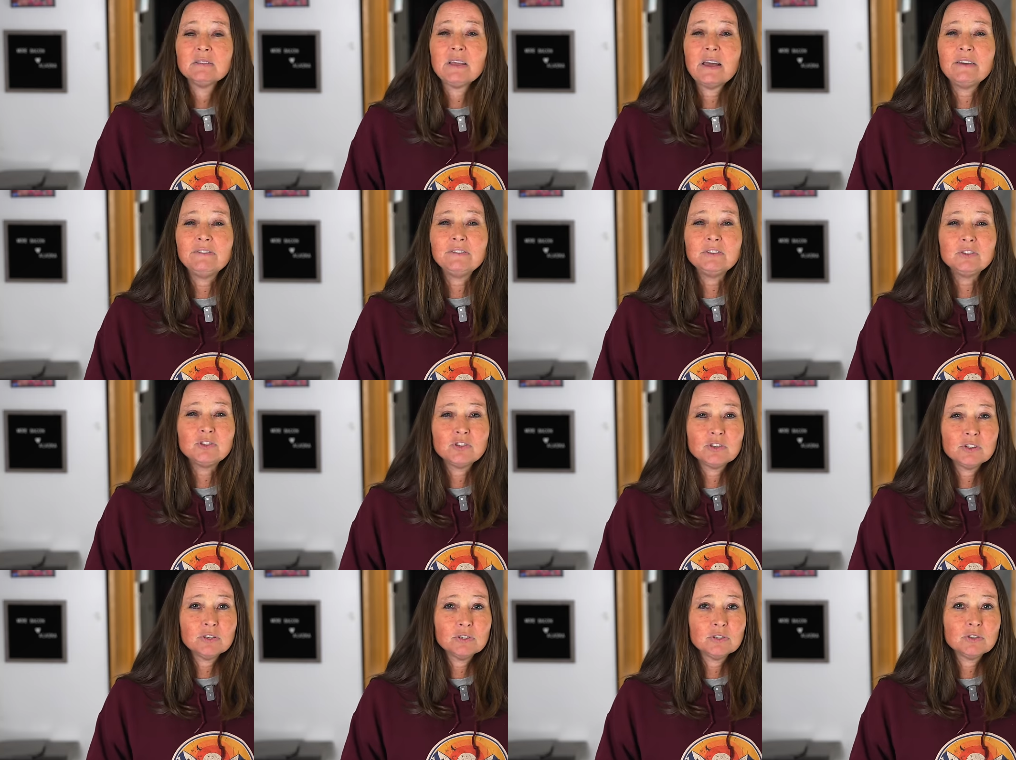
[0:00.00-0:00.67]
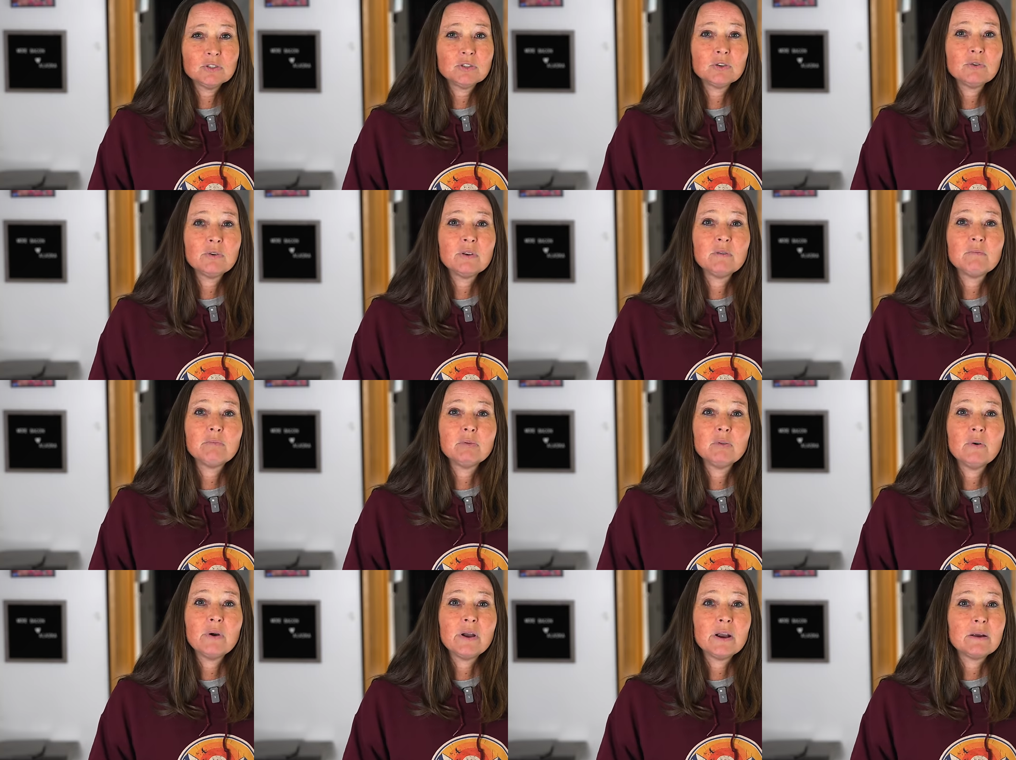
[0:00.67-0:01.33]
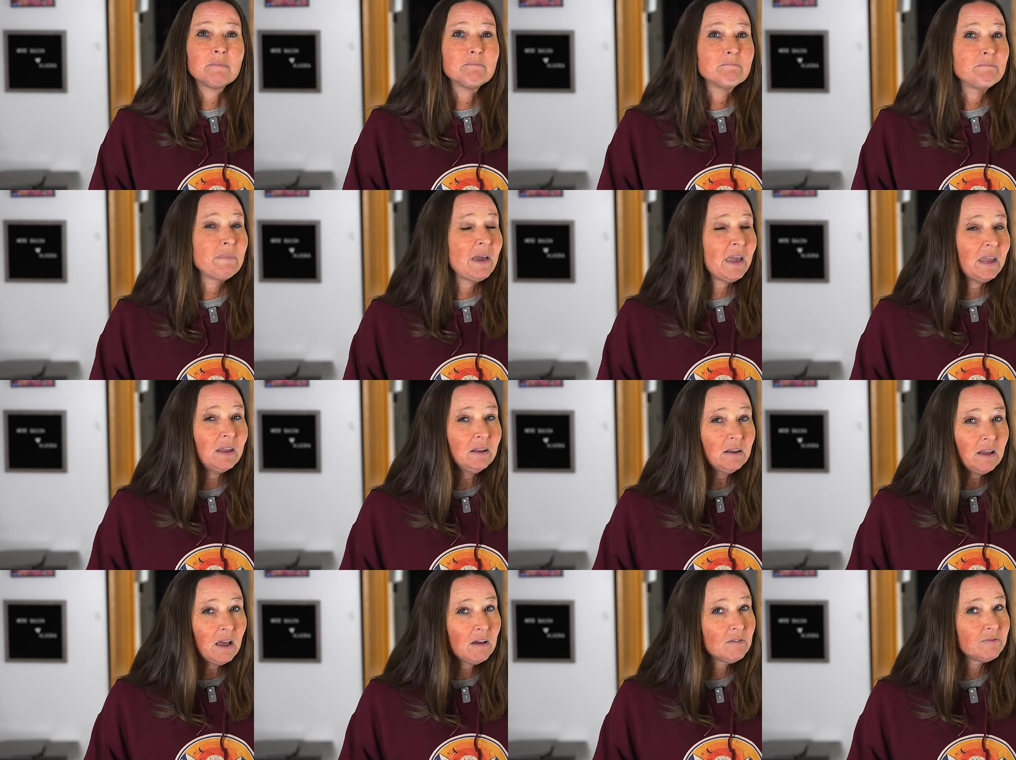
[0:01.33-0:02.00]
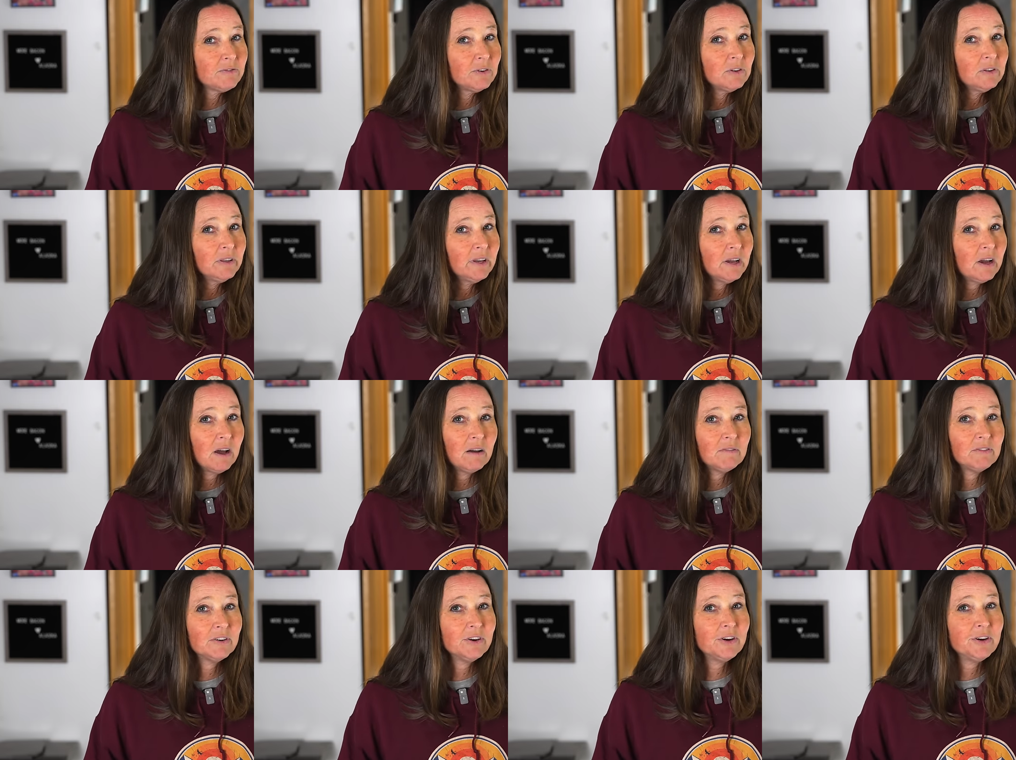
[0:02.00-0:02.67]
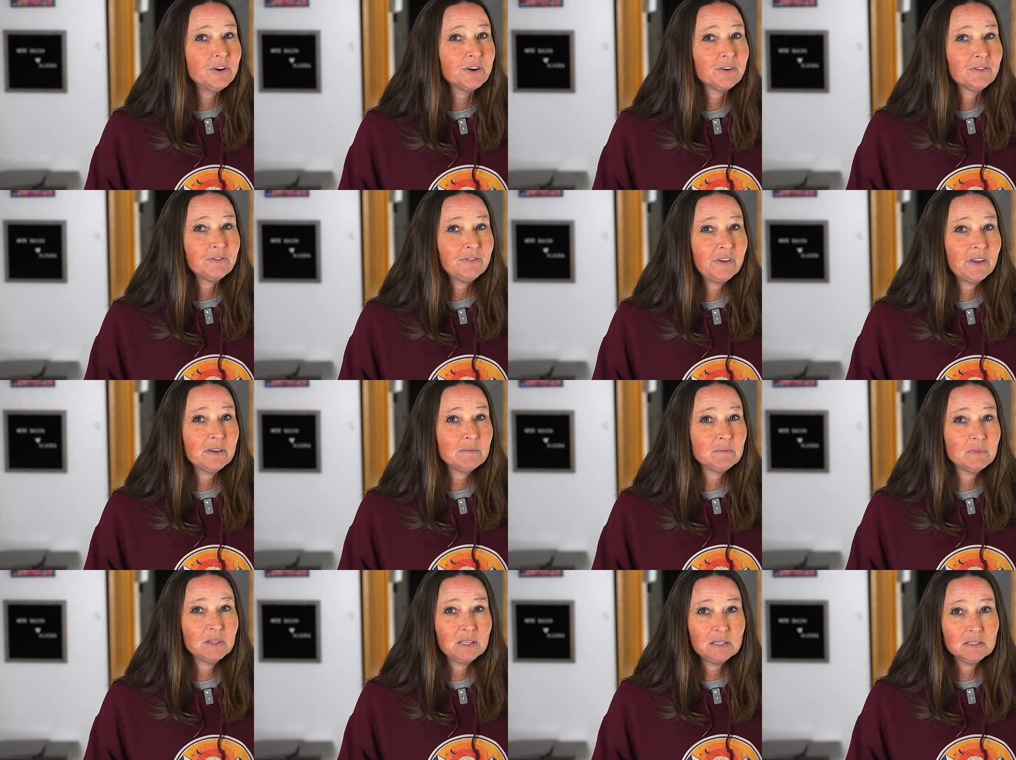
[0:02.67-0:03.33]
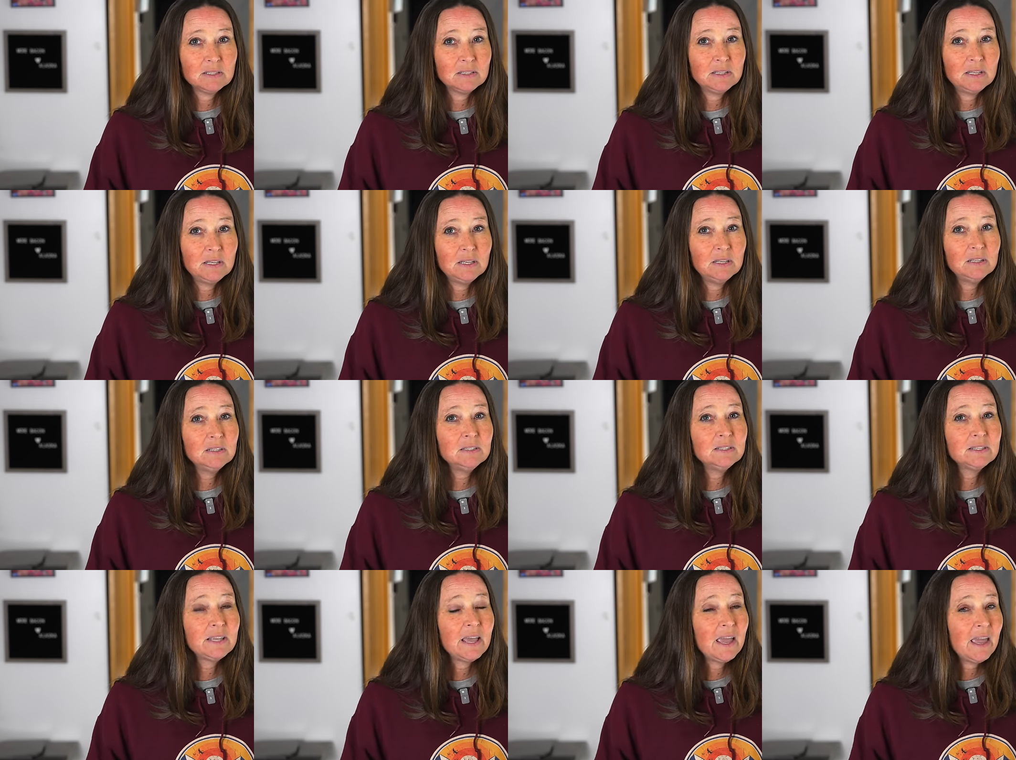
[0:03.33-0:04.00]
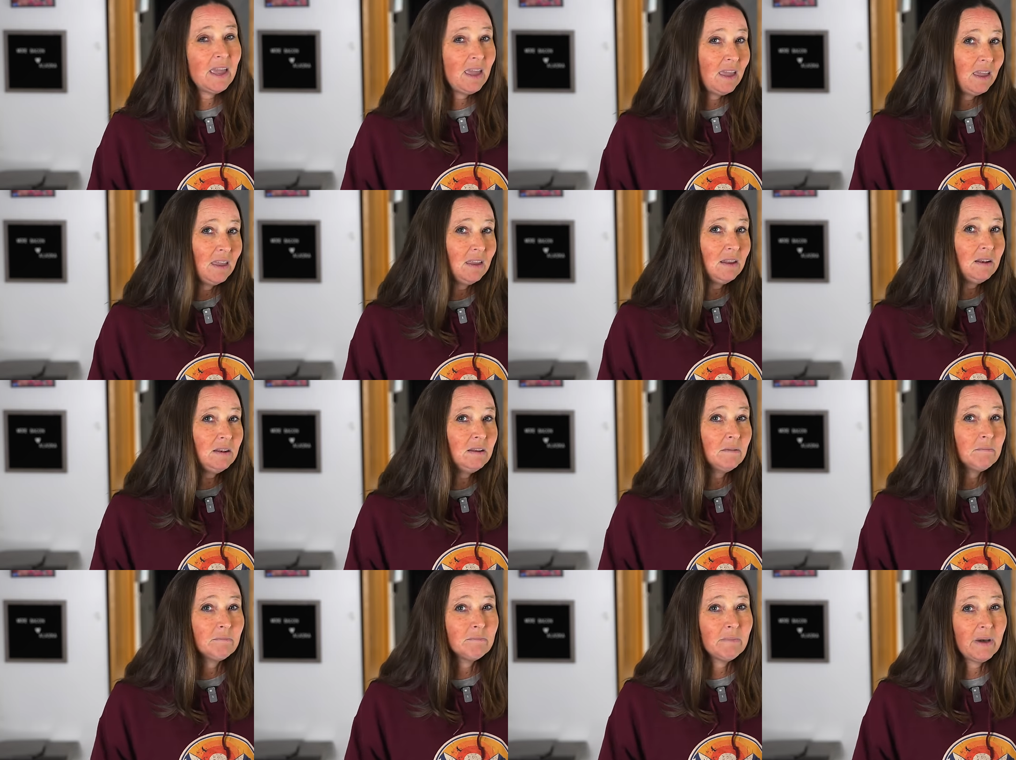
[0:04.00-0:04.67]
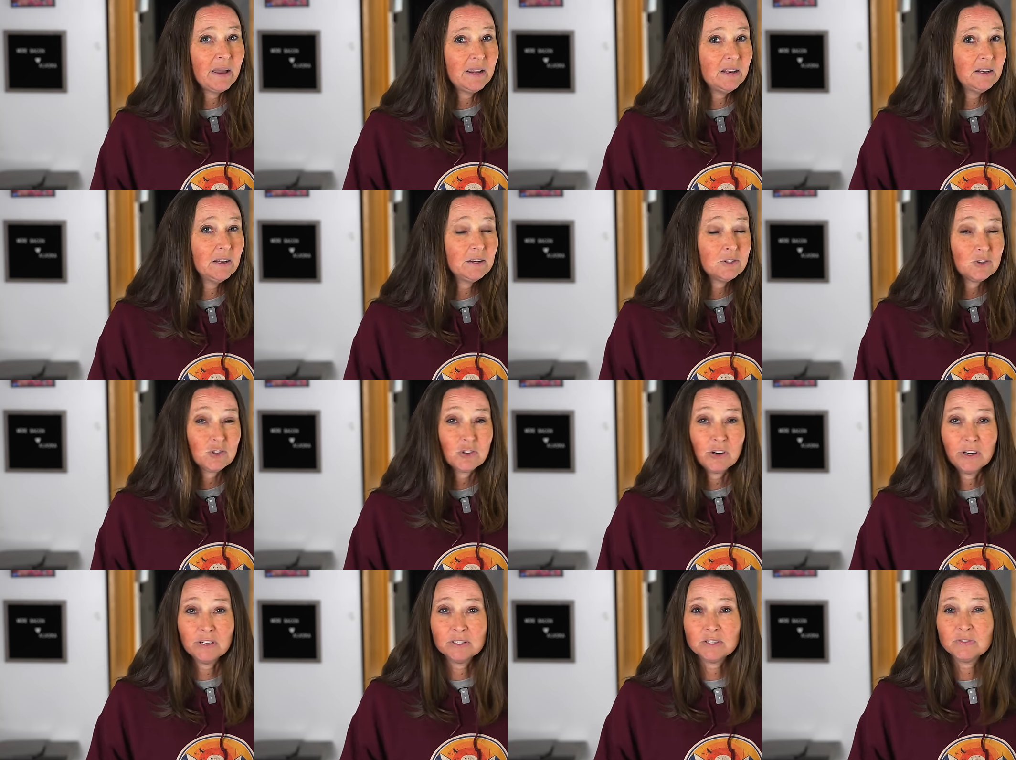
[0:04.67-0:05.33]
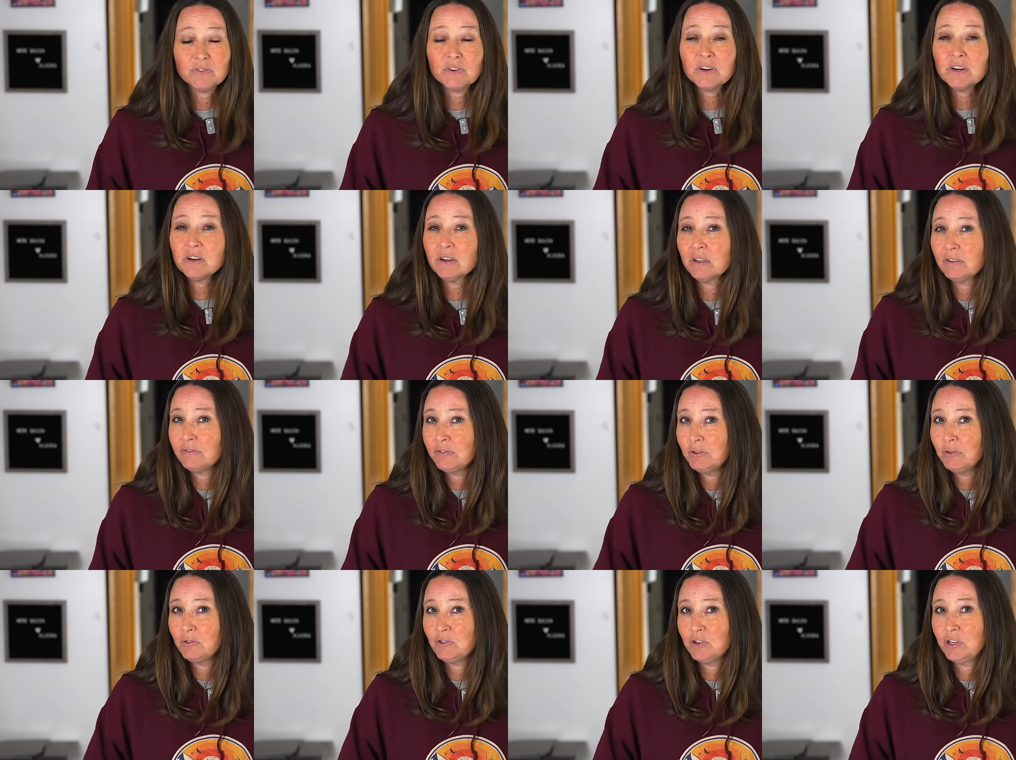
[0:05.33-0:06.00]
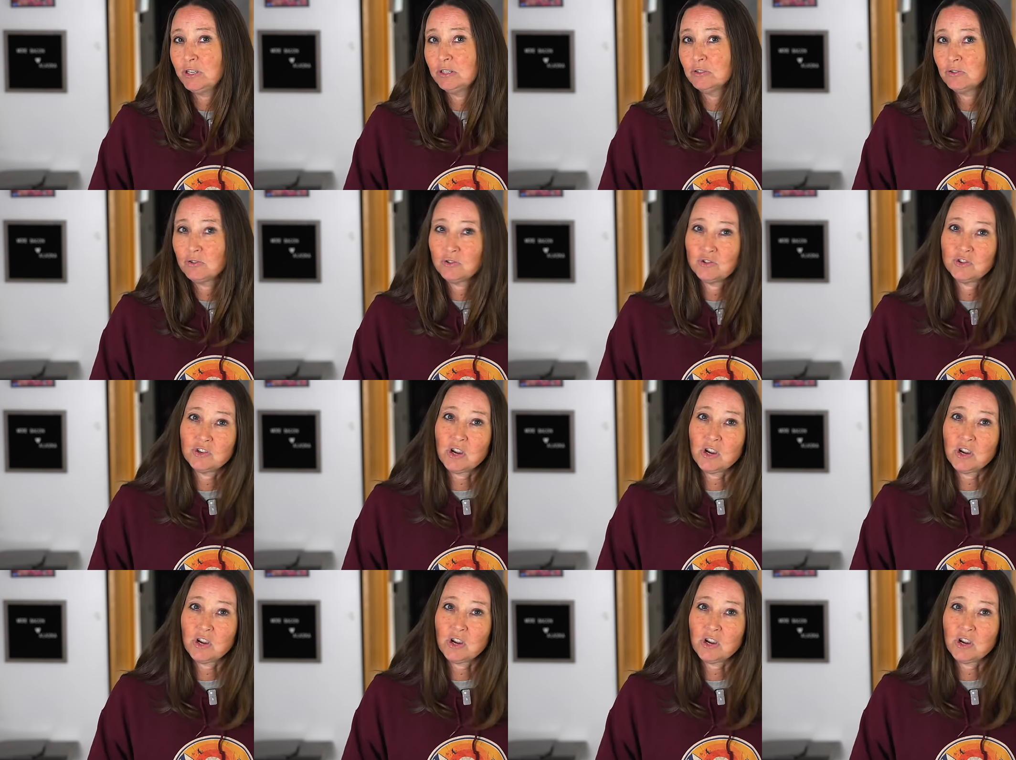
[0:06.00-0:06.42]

Life insurance through an employer may not fully cover your family's needs and might not transfer if you change